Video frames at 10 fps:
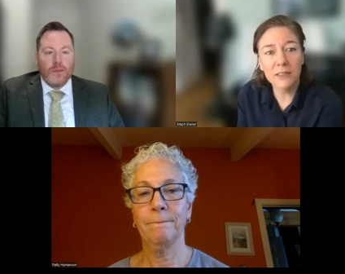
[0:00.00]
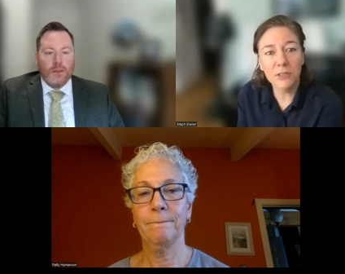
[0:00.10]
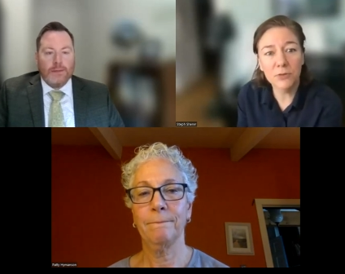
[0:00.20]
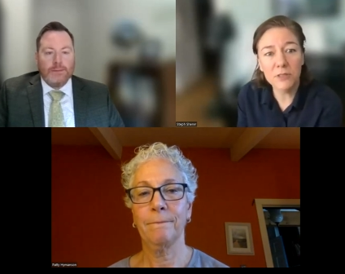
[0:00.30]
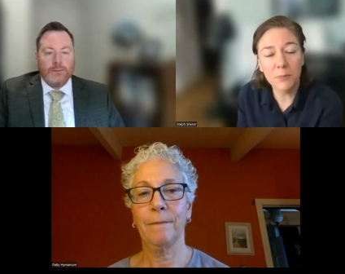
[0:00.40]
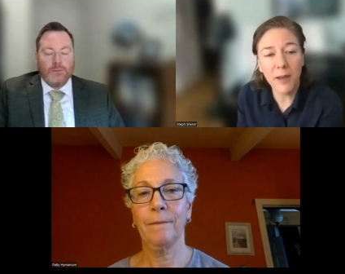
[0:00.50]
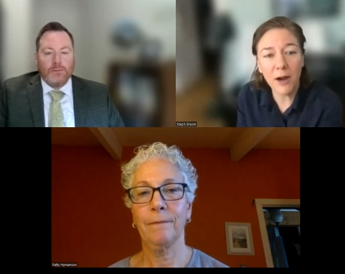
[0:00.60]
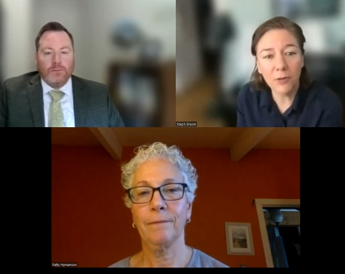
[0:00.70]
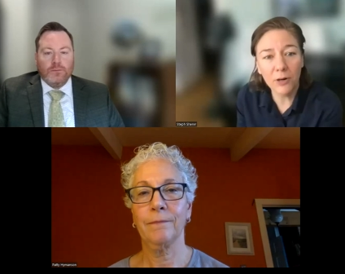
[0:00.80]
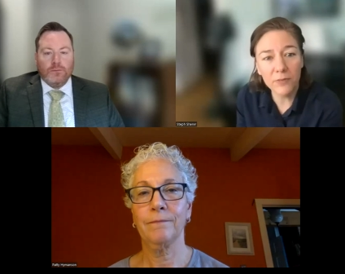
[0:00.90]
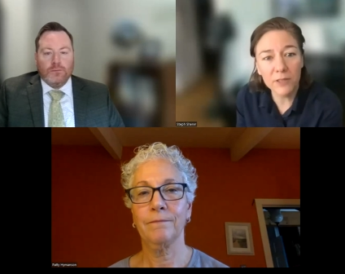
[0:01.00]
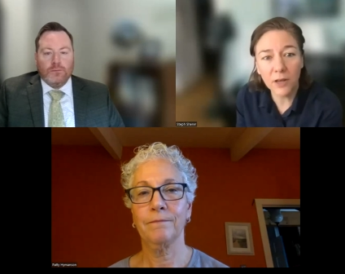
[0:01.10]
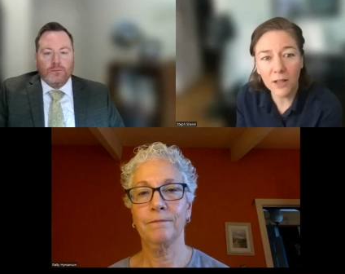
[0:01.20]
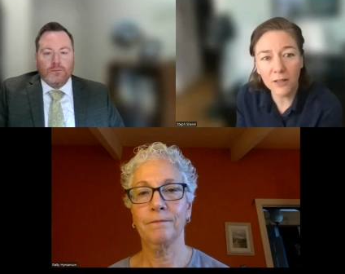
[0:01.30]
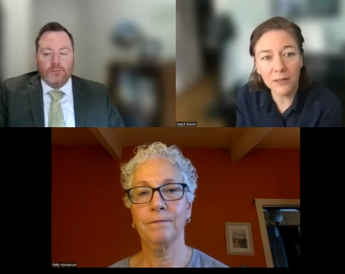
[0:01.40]
Speaker 1: use the power of the
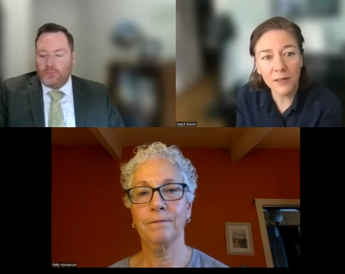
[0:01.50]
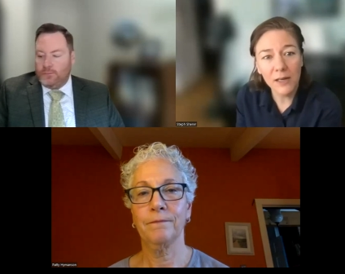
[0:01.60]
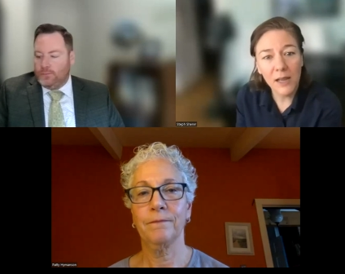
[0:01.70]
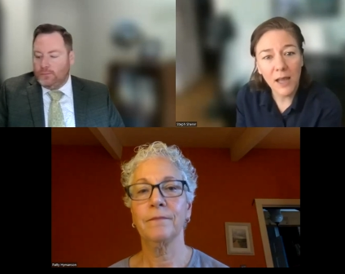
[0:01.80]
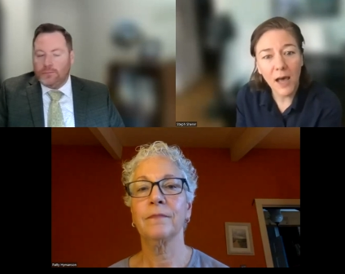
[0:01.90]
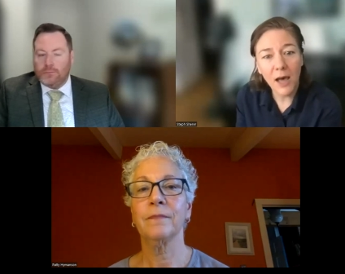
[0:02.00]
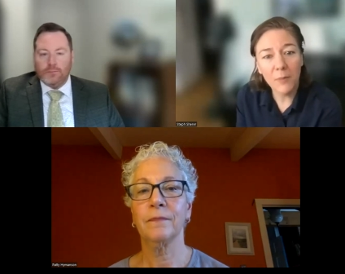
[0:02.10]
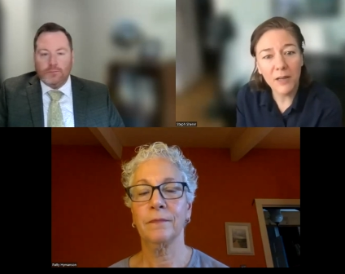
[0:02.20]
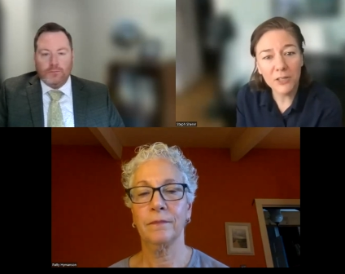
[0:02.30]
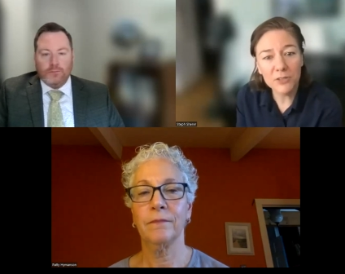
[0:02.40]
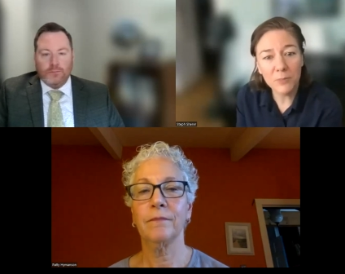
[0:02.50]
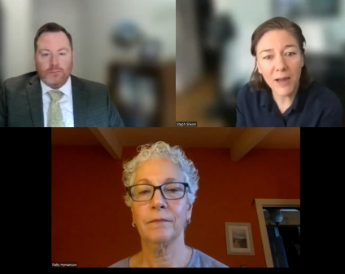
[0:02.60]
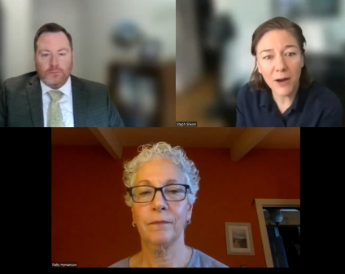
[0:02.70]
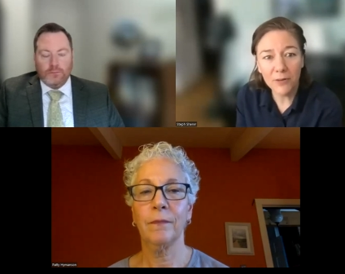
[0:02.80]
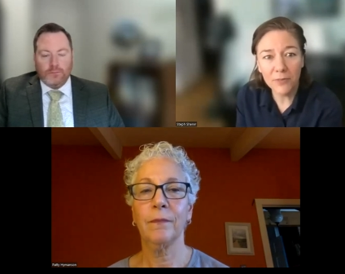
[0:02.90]
dollar um, and use the
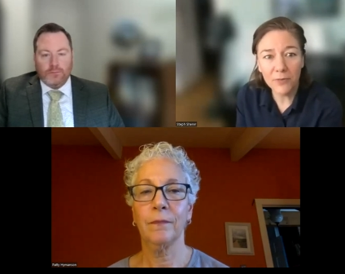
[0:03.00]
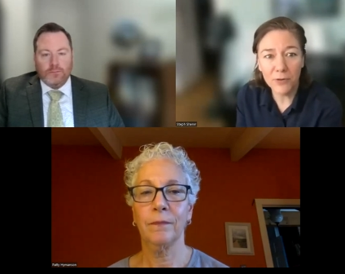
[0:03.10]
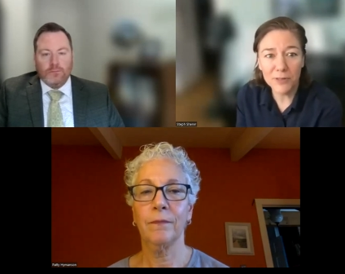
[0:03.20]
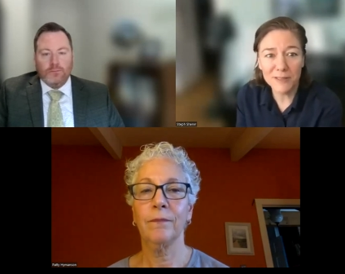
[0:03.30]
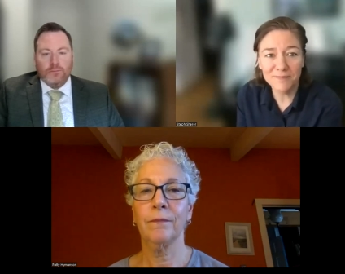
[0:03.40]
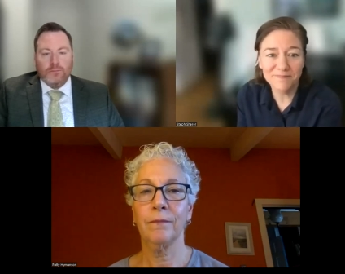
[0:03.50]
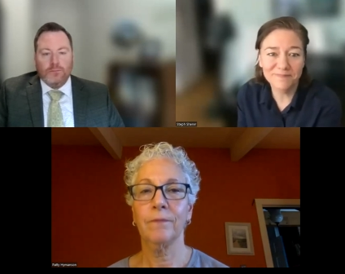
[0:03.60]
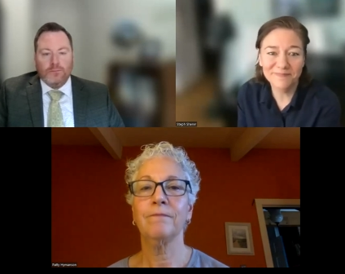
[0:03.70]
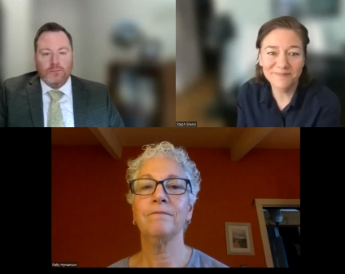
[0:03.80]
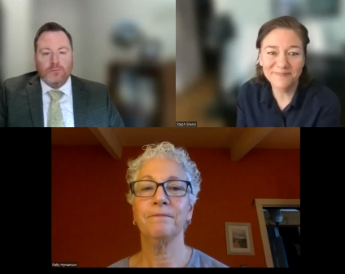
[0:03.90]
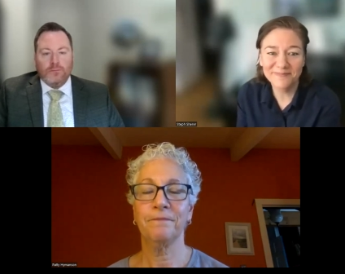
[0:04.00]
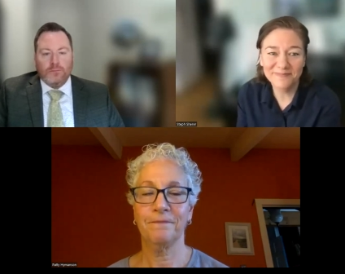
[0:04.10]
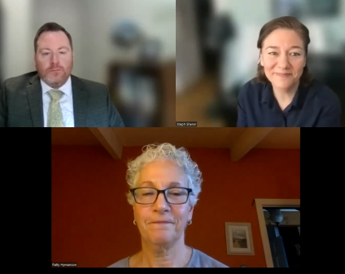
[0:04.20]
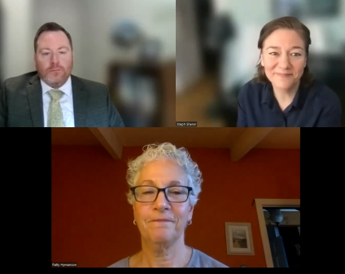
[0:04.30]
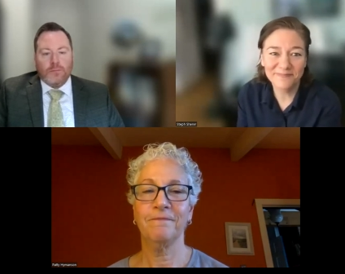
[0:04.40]
power of the vote.
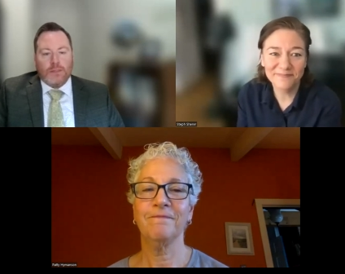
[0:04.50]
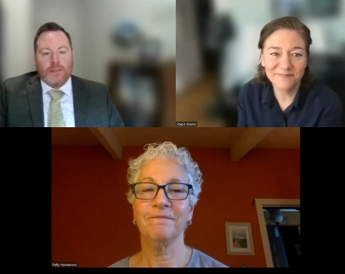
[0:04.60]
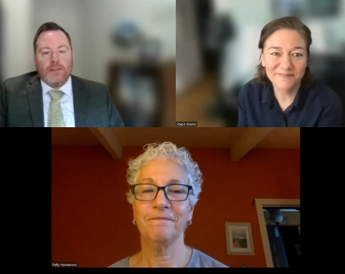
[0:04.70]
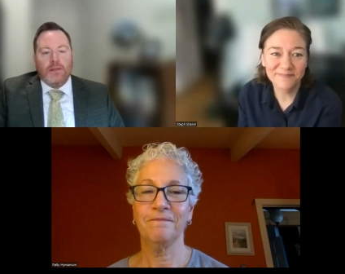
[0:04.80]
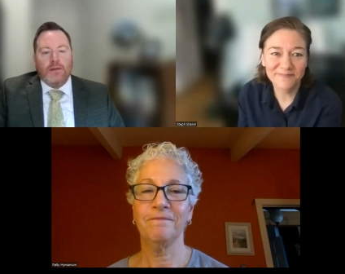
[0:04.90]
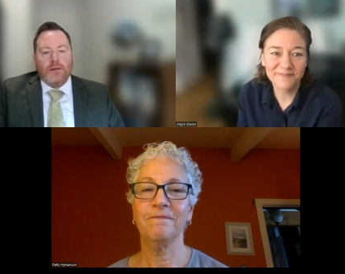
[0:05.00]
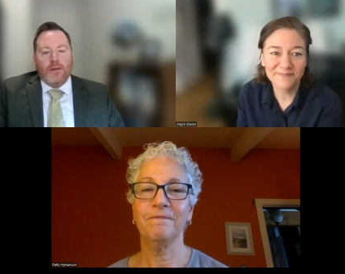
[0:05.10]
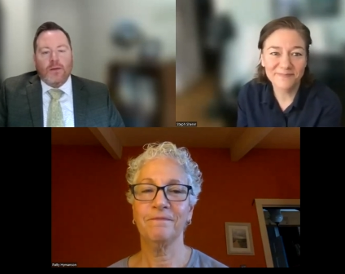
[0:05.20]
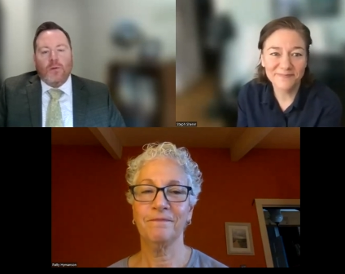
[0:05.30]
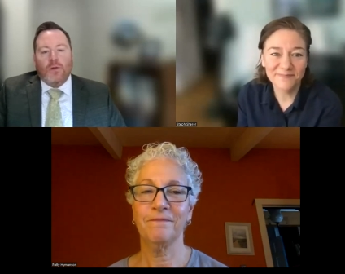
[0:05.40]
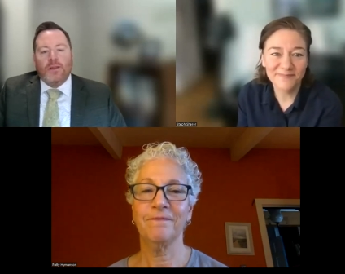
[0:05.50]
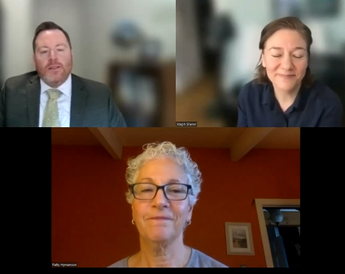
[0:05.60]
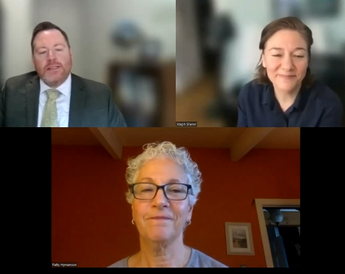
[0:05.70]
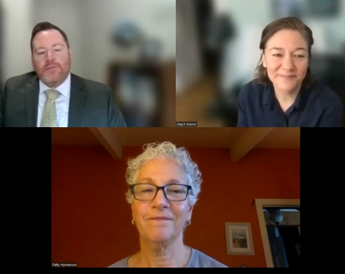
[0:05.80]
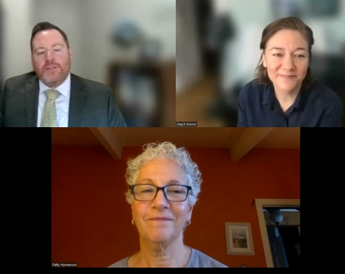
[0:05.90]
Speaker 2: Excellent. Well,
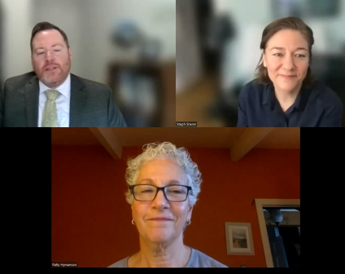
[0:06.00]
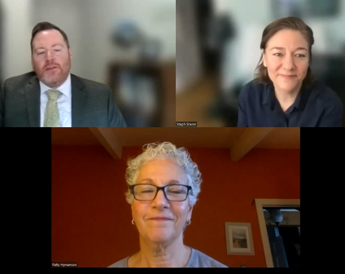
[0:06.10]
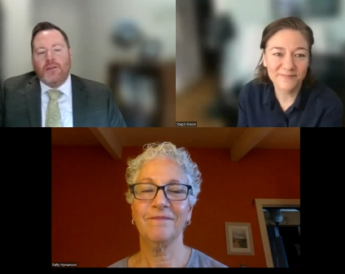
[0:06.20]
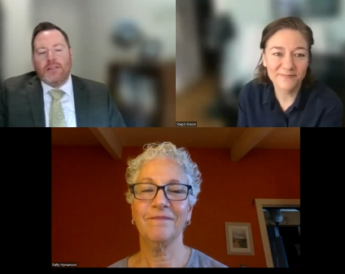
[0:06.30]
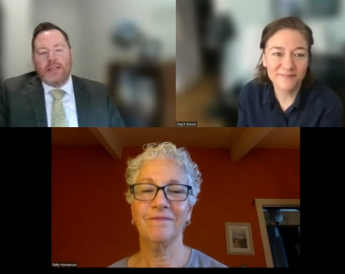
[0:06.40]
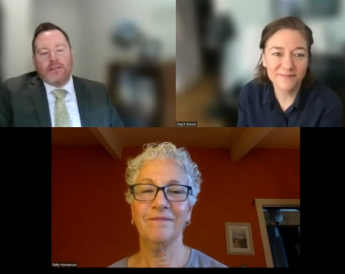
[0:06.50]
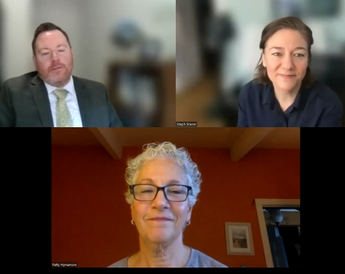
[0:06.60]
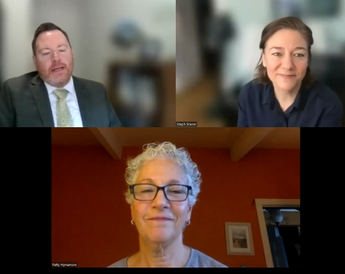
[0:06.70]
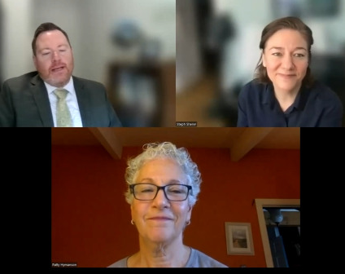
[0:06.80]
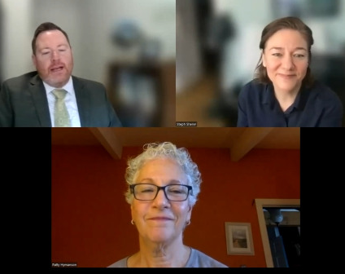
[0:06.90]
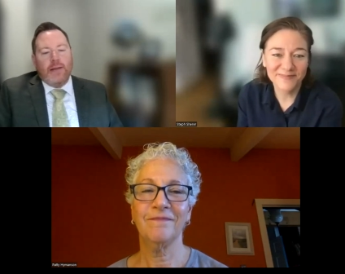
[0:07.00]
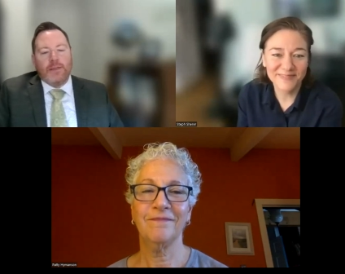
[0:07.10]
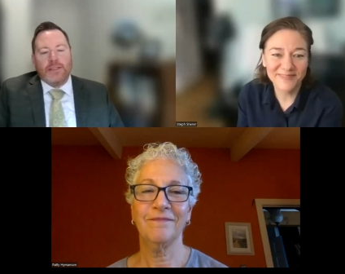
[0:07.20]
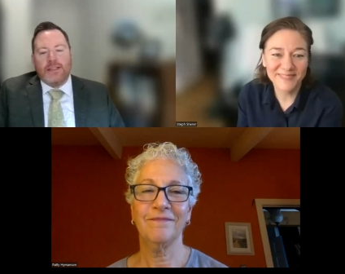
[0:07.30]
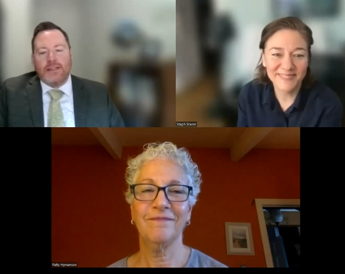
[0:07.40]
Steph Sherer, Dr. Patty
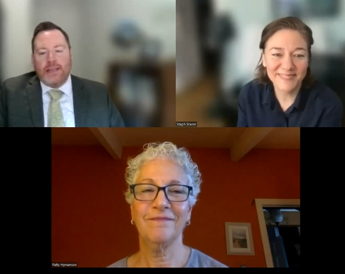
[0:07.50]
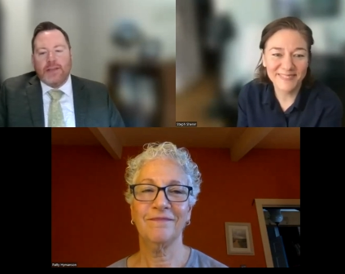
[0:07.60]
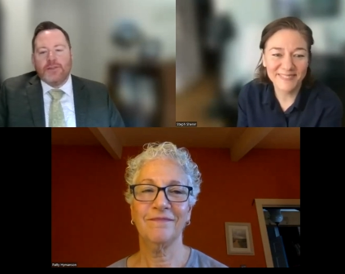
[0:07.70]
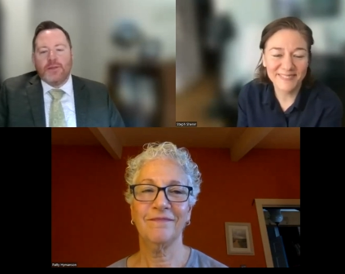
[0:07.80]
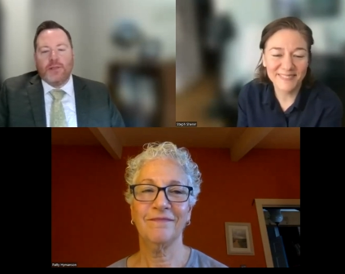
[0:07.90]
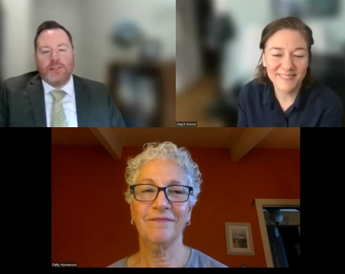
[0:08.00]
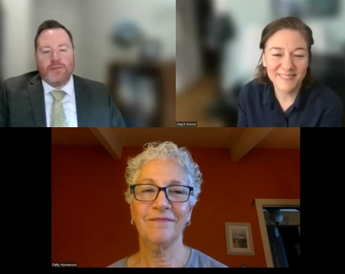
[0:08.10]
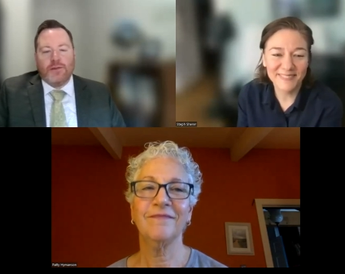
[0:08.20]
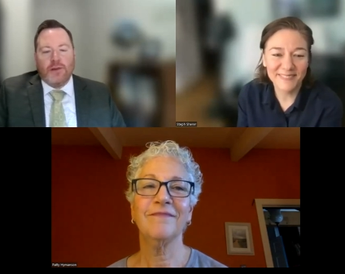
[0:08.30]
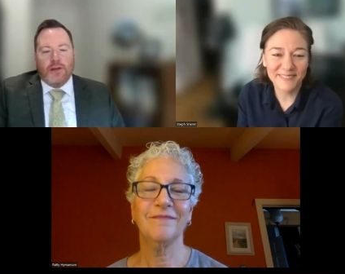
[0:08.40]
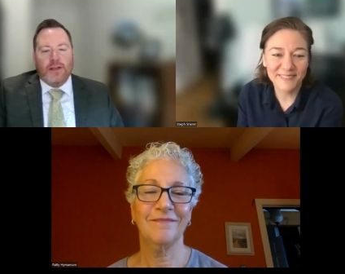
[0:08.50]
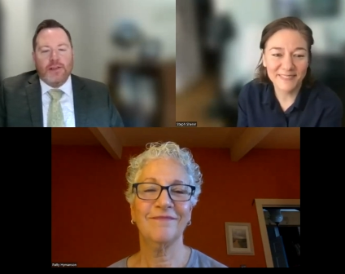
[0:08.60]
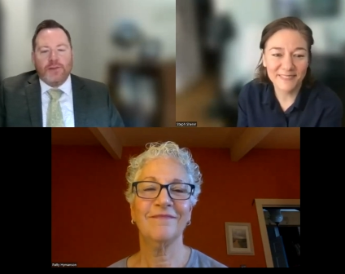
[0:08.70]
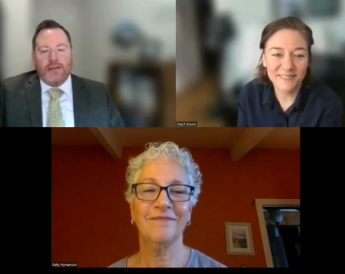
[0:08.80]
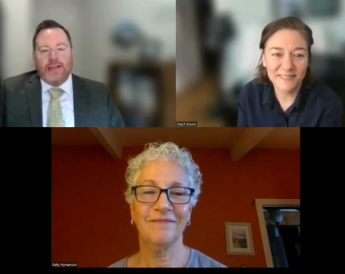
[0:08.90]
Hymanson, thank you so much for uh,
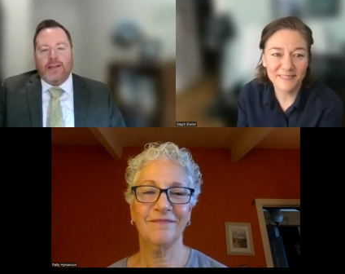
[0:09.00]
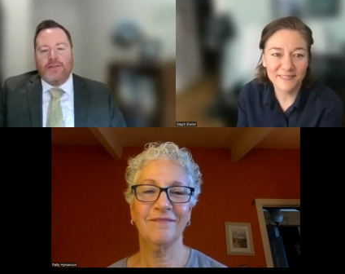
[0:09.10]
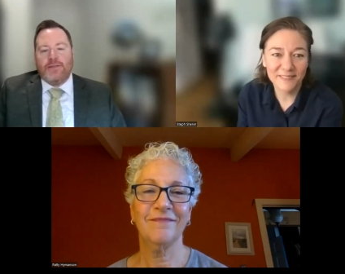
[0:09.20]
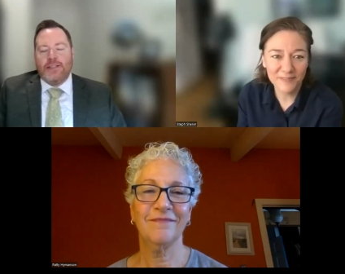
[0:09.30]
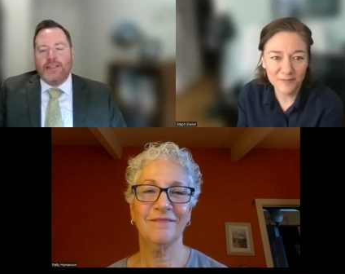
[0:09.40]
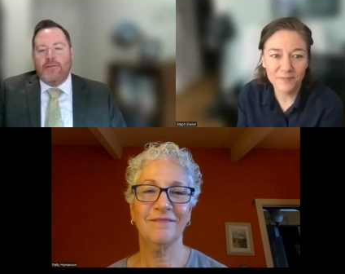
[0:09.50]
joining us for this